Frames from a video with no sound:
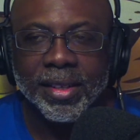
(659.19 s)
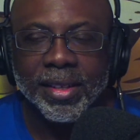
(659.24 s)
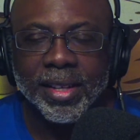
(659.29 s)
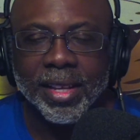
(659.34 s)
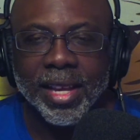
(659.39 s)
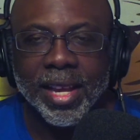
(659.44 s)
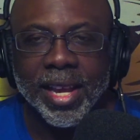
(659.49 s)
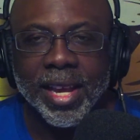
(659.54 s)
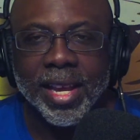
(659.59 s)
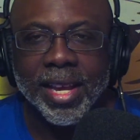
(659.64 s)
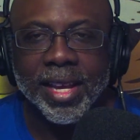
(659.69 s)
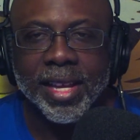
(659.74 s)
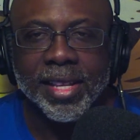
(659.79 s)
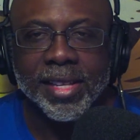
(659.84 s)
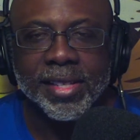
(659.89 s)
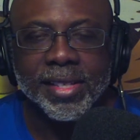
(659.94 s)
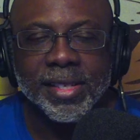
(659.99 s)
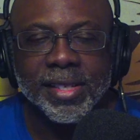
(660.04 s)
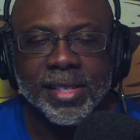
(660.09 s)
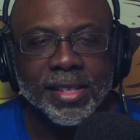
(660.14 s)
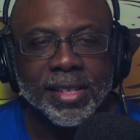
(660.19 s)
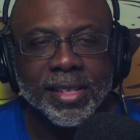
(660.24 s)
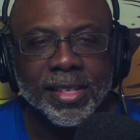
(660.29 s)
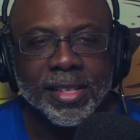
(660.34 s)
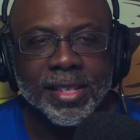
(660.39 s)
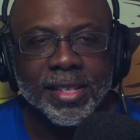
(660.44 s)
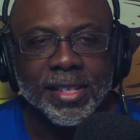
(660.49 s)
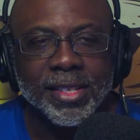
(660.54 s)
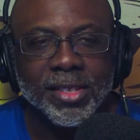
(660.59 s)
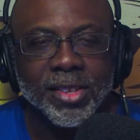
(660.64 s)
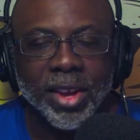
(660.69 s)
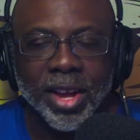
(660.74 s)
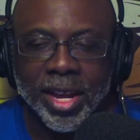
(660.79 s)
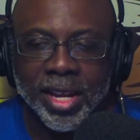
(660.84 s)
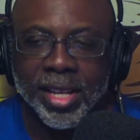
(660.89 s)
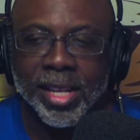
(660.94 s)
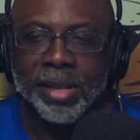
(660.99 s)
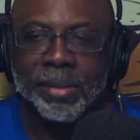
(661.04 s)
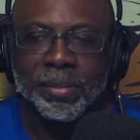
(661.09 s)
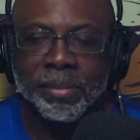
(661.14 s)
And so I
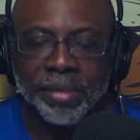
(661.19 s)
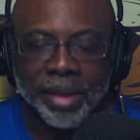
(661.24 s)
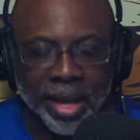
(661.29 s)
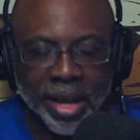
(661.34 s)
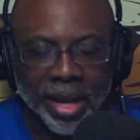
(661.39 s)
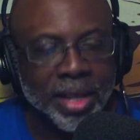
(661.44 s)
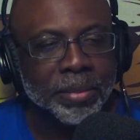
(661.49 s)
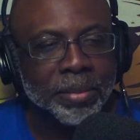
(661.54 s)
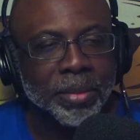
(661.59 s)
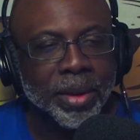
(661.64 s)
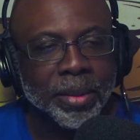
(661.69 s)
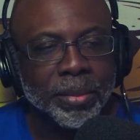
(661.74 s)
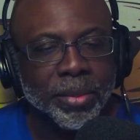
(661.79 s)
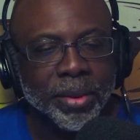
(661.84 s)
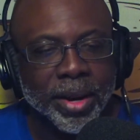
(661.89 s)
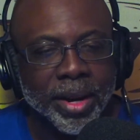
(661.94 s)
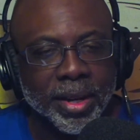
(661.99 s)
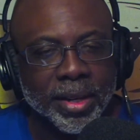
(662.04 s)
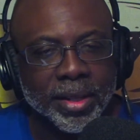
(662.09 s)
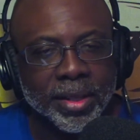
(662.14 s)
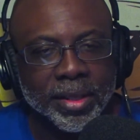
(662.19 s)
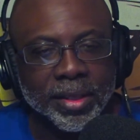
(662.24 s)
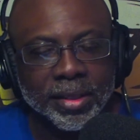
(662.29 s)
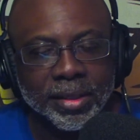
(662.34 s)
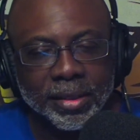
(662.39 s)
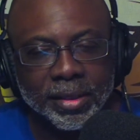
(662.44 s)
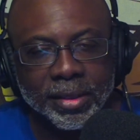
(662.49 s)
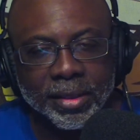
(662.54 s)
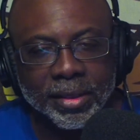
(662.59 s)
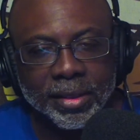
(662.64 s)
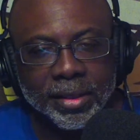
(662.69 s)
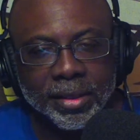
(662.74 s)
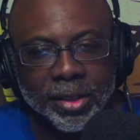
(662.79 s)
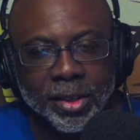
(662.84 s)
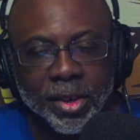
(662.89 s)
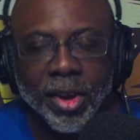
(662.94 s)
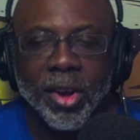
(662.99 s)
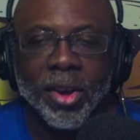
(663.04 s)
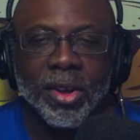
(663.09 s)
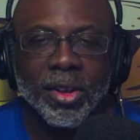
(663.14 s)
get back in my Bradley,
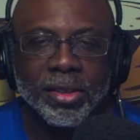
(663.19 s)
call the